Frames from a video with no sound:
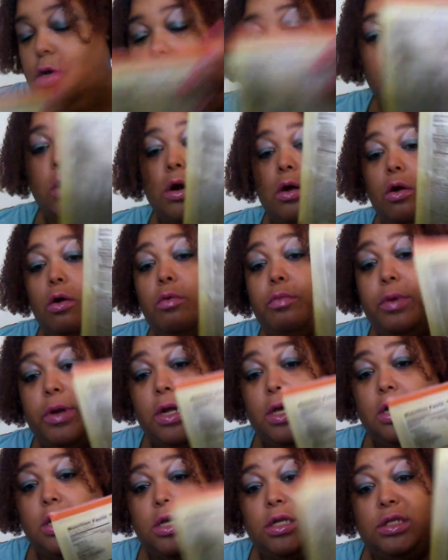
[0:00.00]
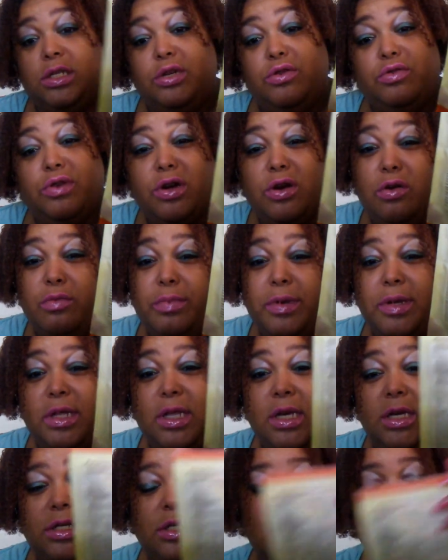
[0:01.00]
We're gonna open it because you can open
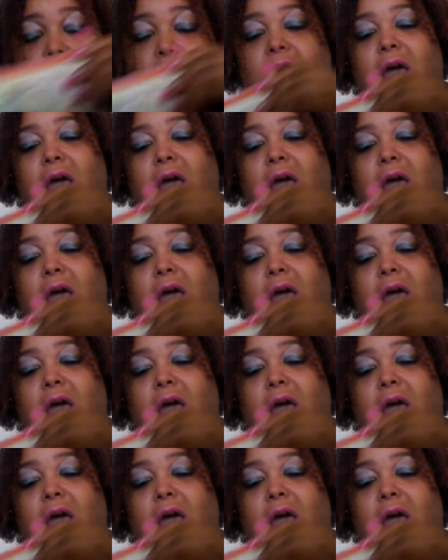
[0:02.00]
these.